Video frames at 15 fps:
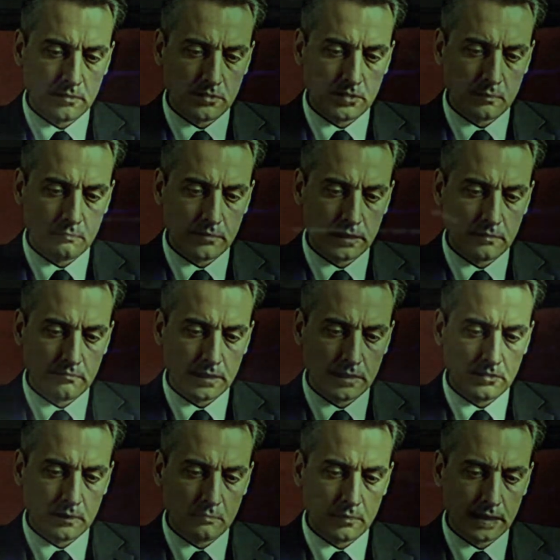Something
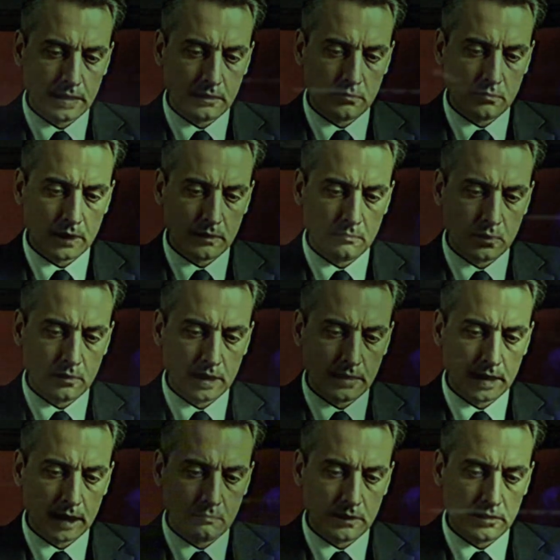fearsome and incredible
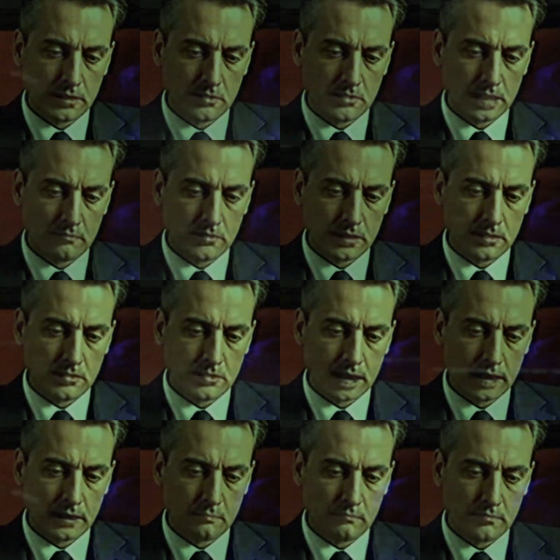had happened at Sefton
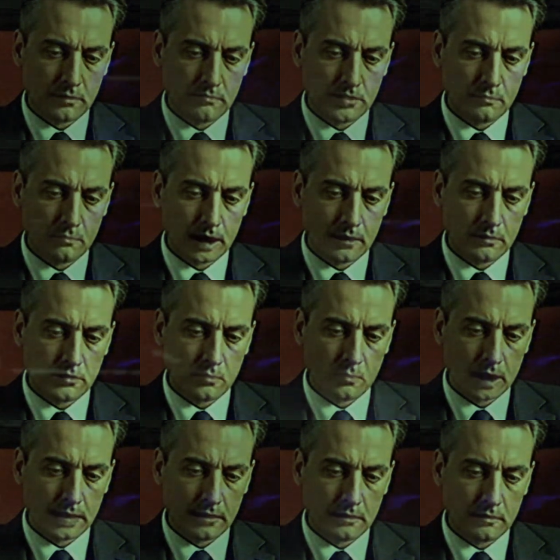Asylum 50 miles
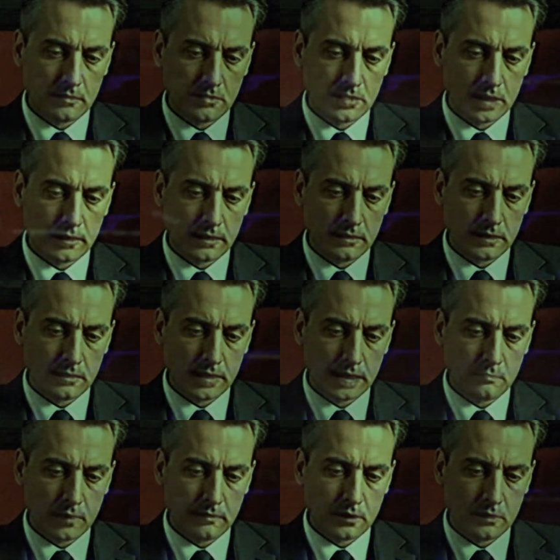away, stunning the
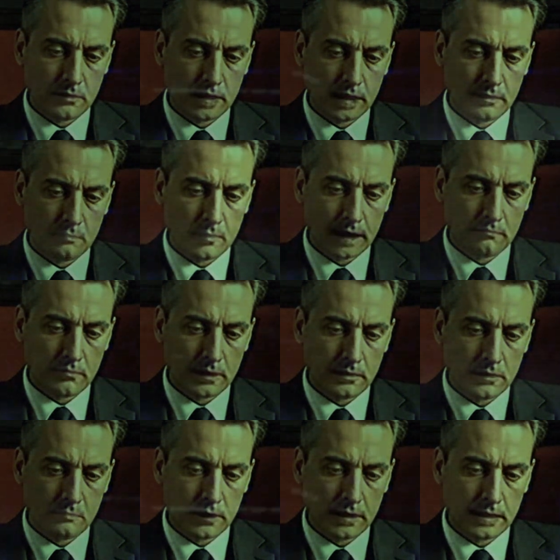neighborhood and
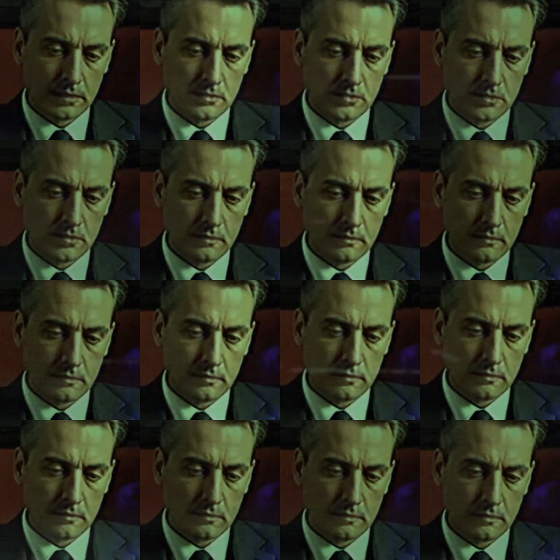baffling the police.
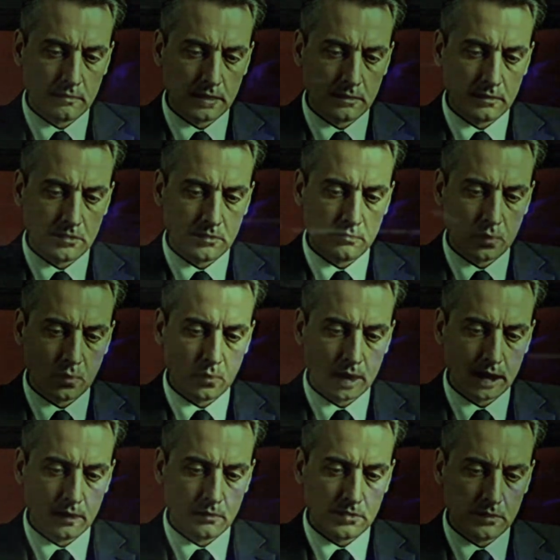In the
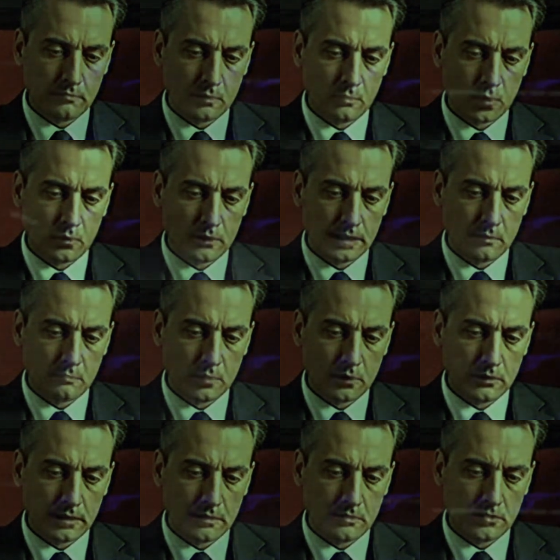small hours of the morning a
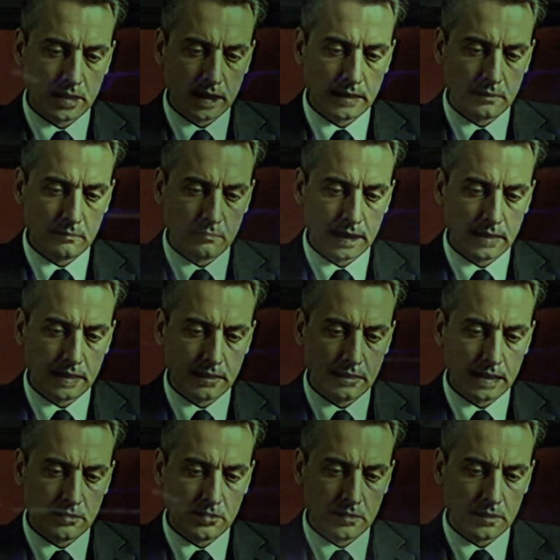body of silent men
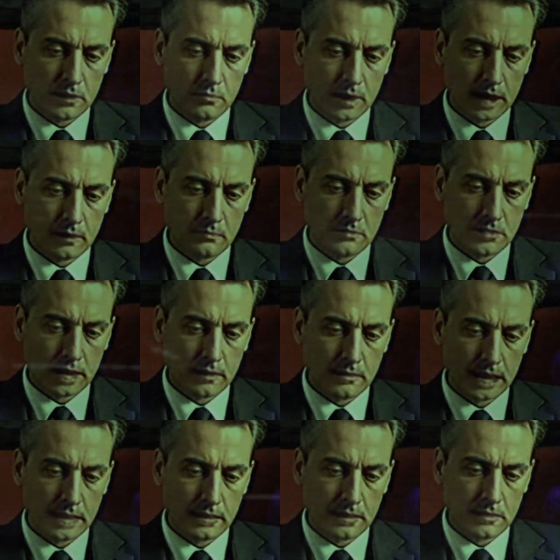had entered the grounds
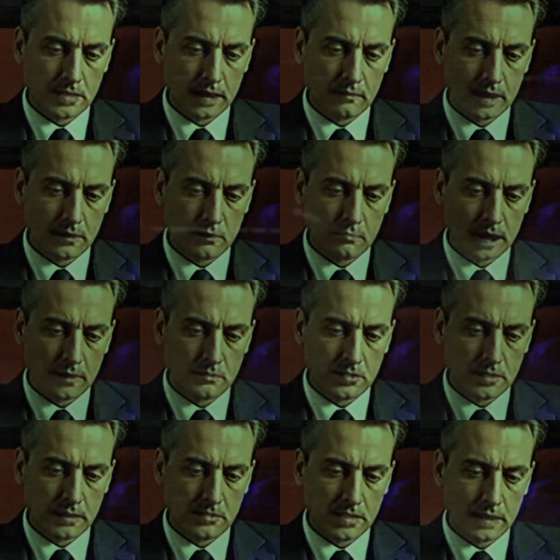and their leader had
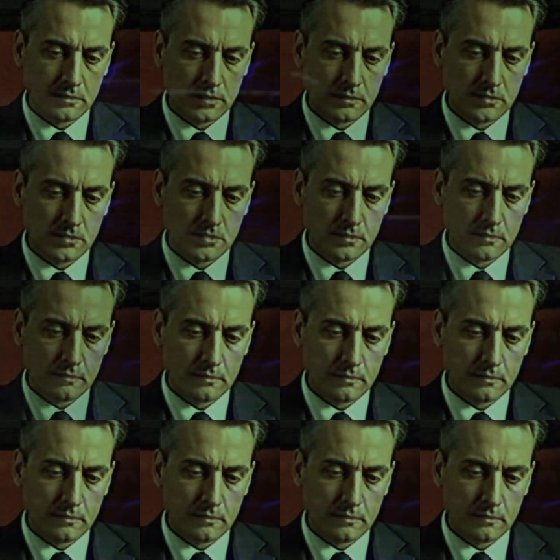aroused the attendants.